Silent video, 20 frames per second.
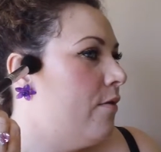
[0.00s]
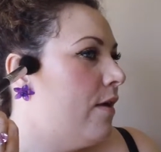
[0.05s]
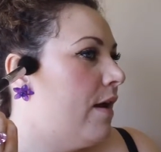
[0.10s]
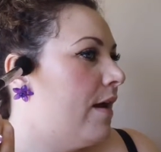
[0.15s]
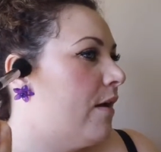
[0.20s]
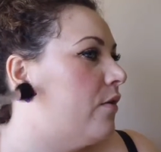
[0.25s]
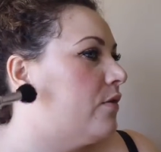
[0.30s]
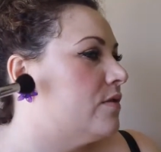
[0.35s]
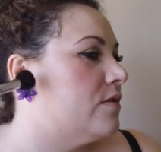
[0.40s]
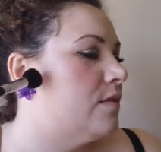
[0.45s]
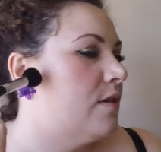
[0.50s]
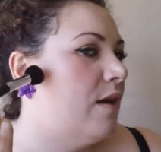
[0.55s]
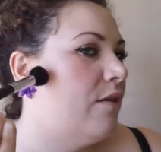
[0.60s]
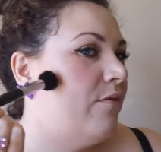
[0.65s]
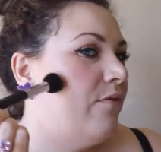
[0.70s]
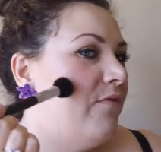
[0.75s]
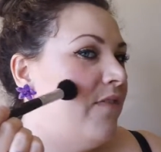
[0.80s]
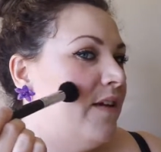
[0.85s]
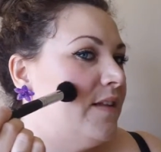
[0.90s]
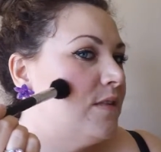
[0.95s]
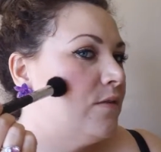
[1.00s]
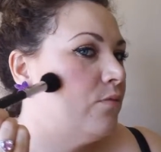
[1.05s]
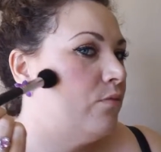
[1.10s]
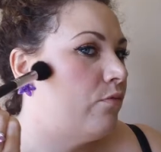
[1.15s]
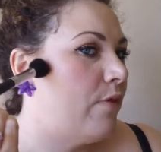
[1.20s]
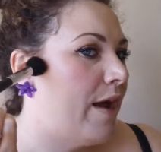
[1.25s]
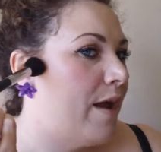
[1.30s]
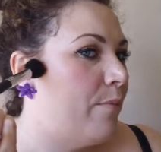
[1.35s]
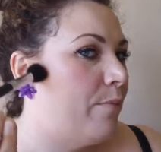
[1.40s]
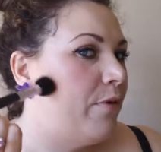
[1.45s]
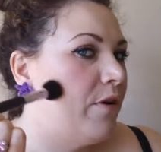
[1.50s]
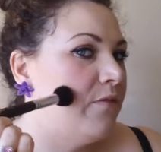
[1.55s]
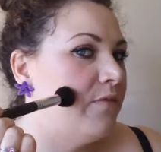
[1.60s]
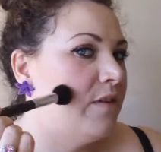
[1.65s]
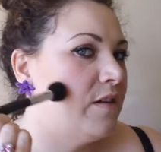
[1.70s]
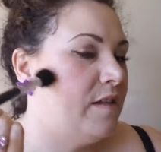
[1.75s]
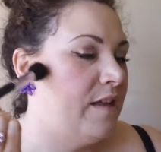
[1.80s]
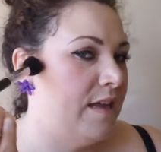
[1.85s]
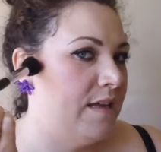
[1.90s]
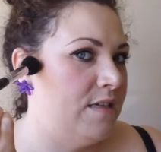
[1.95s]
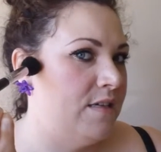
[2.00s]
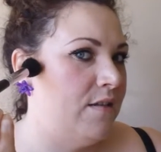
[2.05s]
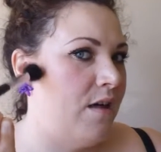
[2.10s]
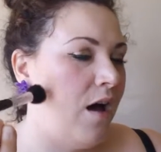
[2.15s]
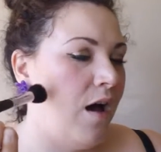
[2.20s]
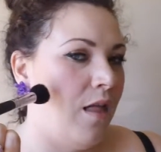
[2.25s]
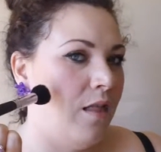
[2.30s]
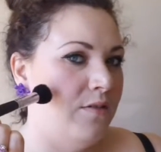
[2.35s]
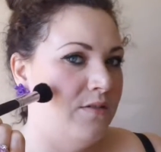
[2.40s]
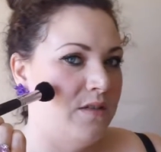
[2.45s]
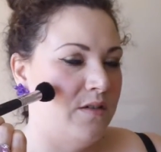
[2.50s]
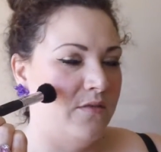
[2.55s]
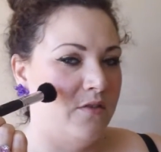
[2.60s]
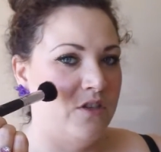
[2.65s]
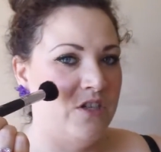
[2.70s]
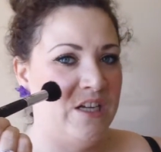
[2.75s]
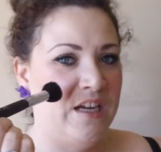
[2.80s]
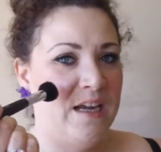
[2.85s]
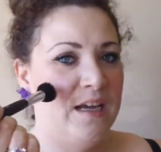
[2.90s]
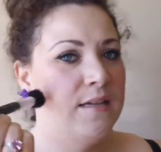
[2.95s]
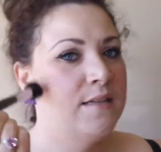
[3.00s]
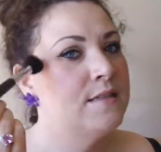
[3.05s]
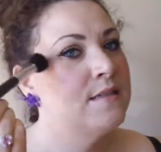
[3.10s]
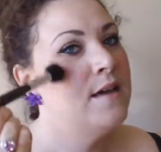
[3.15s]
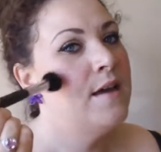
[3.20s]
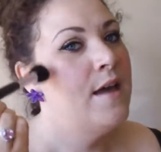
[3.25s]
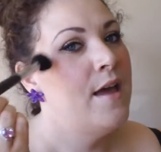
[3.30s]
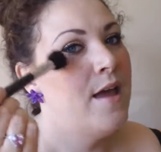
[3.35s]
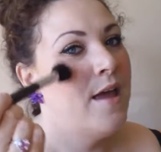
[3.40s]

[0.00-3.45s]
It fits right perfectly into the hollows of your cheeks,